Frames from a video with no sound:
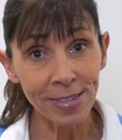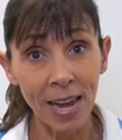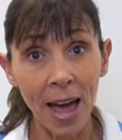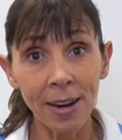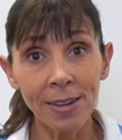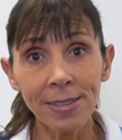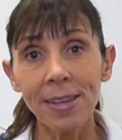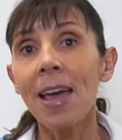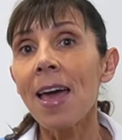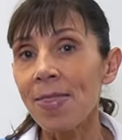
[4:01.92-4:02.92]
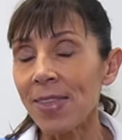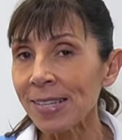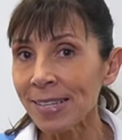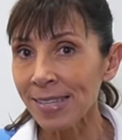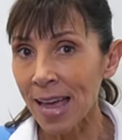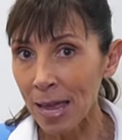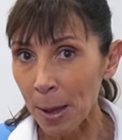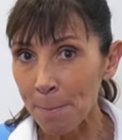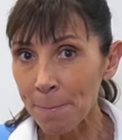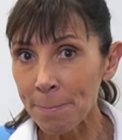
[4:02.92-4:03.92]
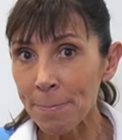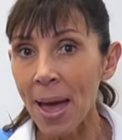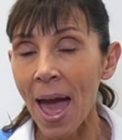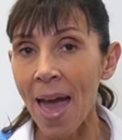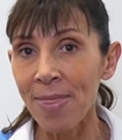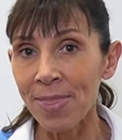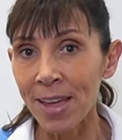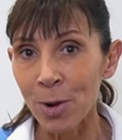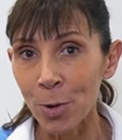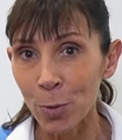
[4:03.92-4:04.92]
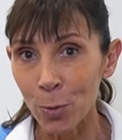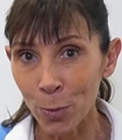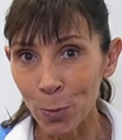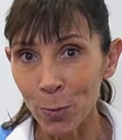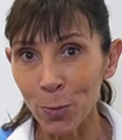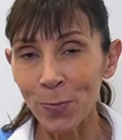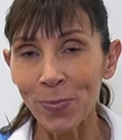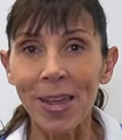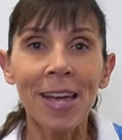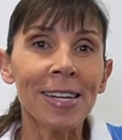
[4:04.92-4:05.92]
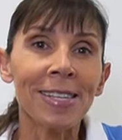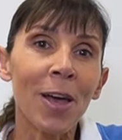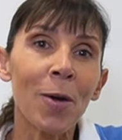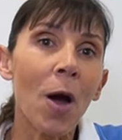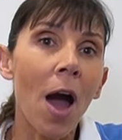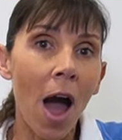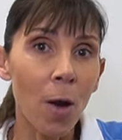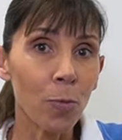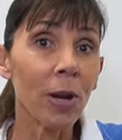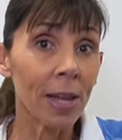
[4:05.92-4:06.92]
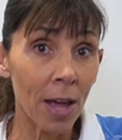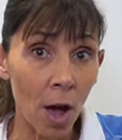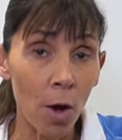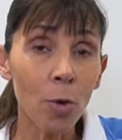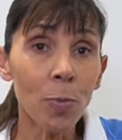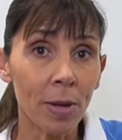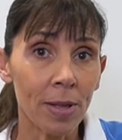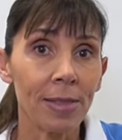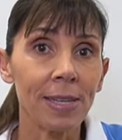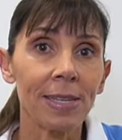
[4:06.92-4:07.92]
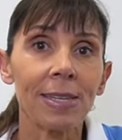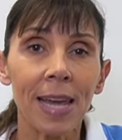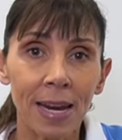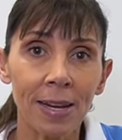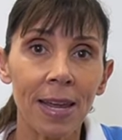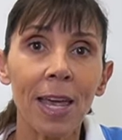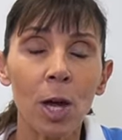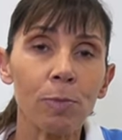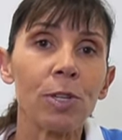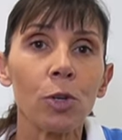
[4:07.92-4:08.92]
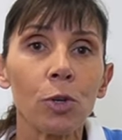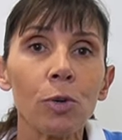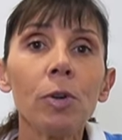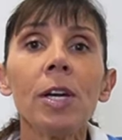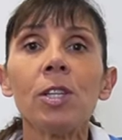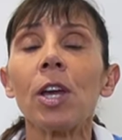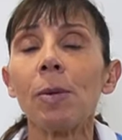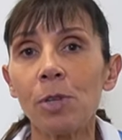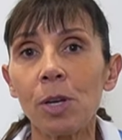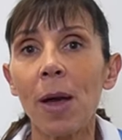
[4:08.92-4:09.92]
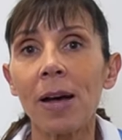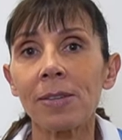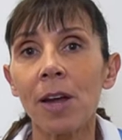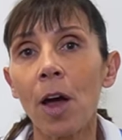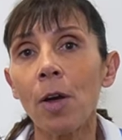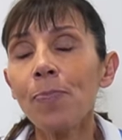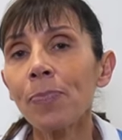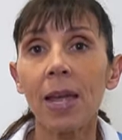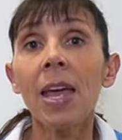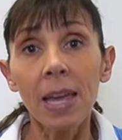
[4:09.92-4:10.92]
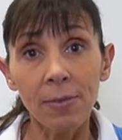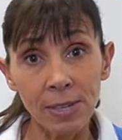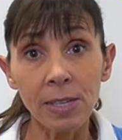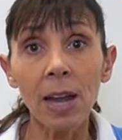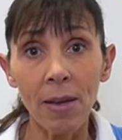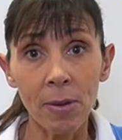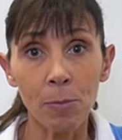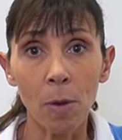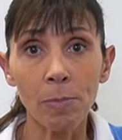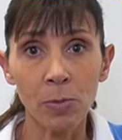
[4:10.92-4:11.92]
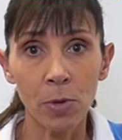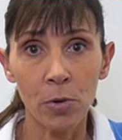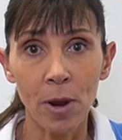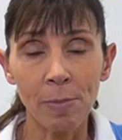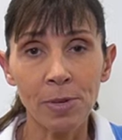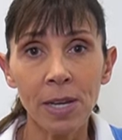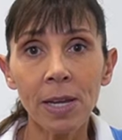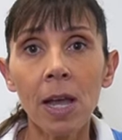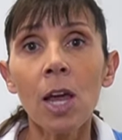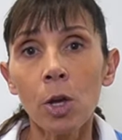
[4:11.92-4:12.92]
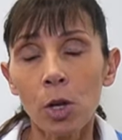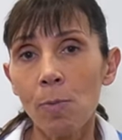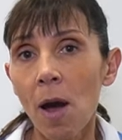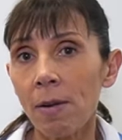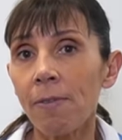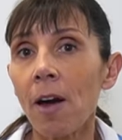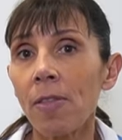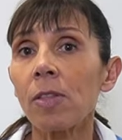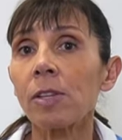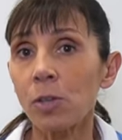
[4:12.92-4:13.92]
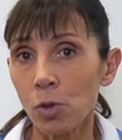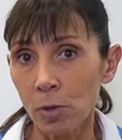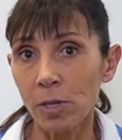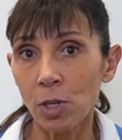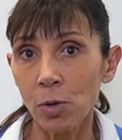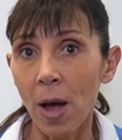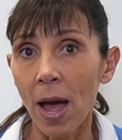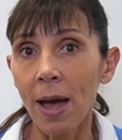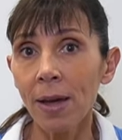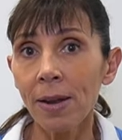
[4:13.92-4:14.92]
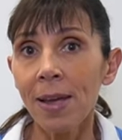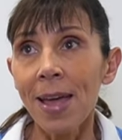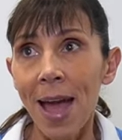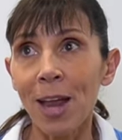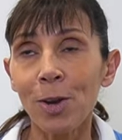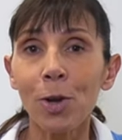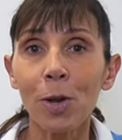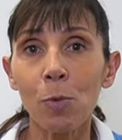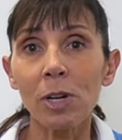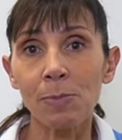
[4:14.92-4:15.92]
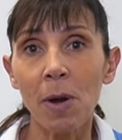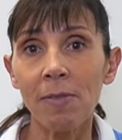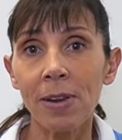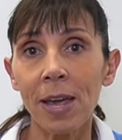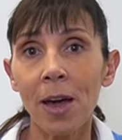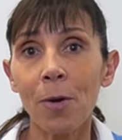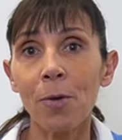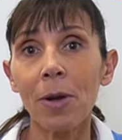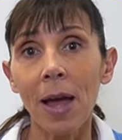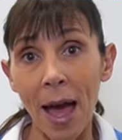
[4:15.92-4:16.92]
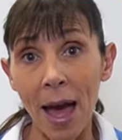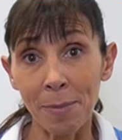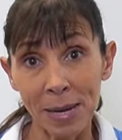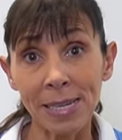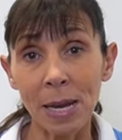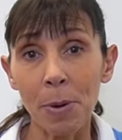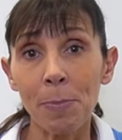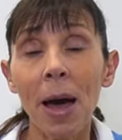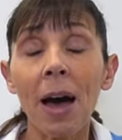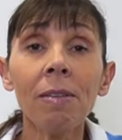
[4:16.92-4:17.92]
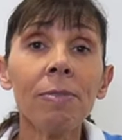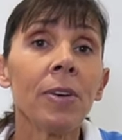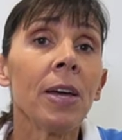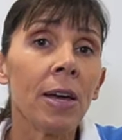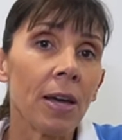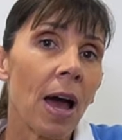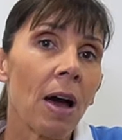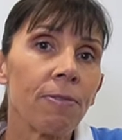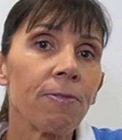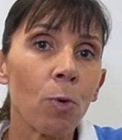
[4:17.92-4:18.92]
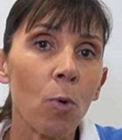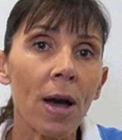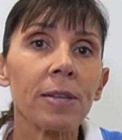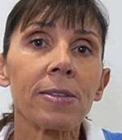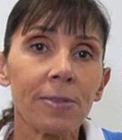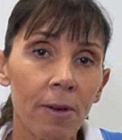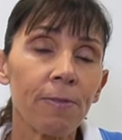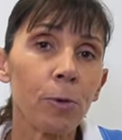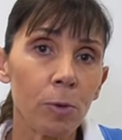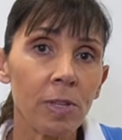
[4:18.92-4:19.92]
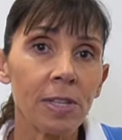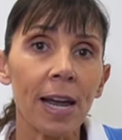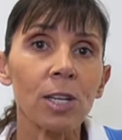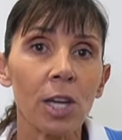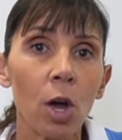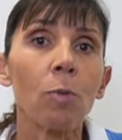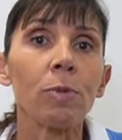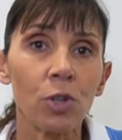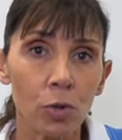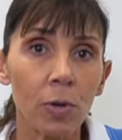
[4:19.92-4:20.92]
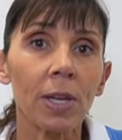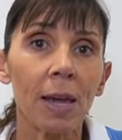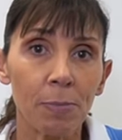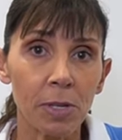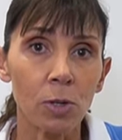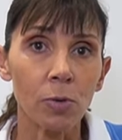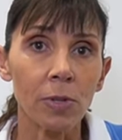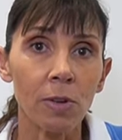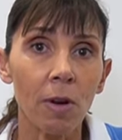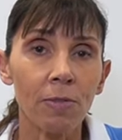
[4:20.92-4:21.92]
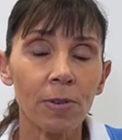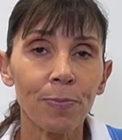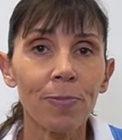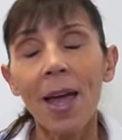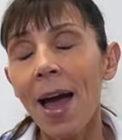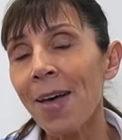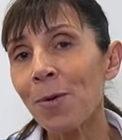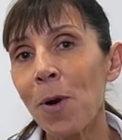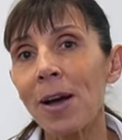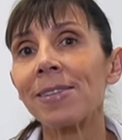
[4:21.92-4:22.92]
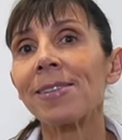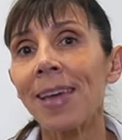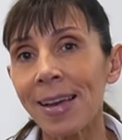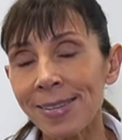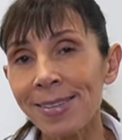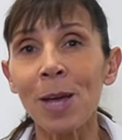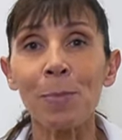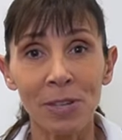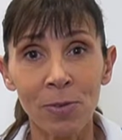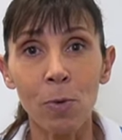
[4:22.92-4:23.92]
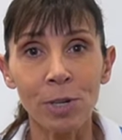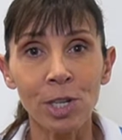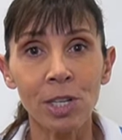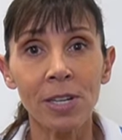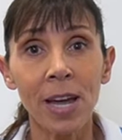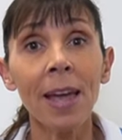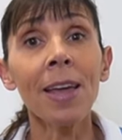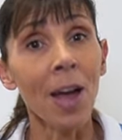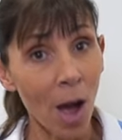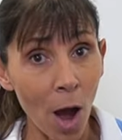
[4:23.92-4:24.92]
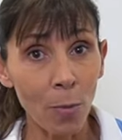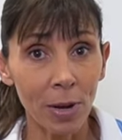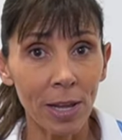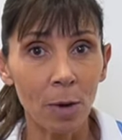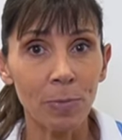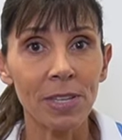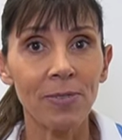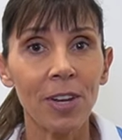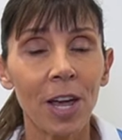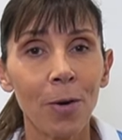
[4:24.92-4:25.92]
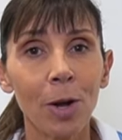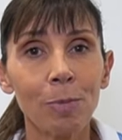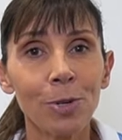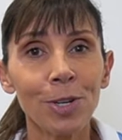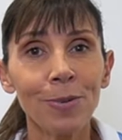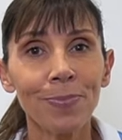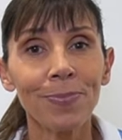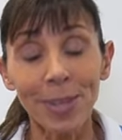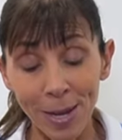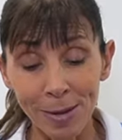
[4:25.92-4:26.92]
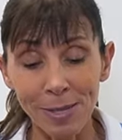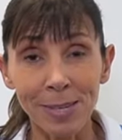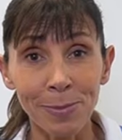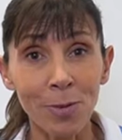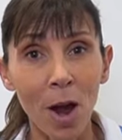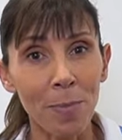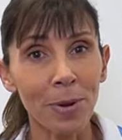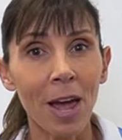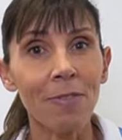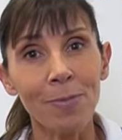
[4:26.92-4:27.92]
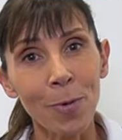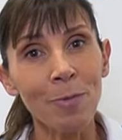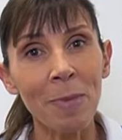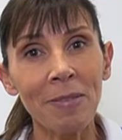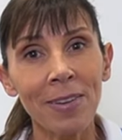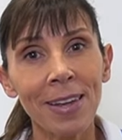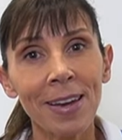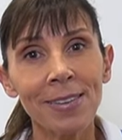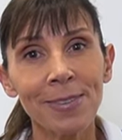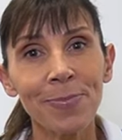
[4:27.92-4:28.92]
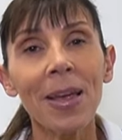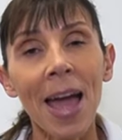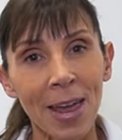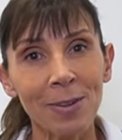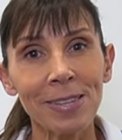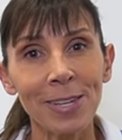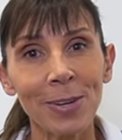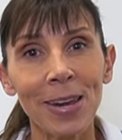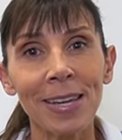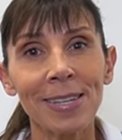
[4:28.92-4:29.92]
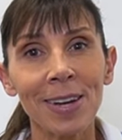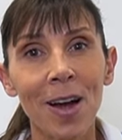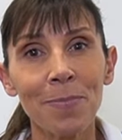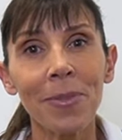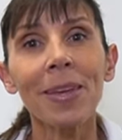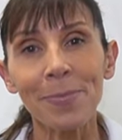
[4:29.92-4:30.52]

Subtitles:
starters, then saying and then ooh. So I really hope this technique helps you to empty your bowels at home. If you're still having problems with your emptying, you might find that the stool is too hard, and you can watch my video linked up above for foods that actually help to keep the stool soft. Otherwise, thanks so much for watching today. I really hope this video helps you. You can subscribe below for more of my videos, and I'll see you next time.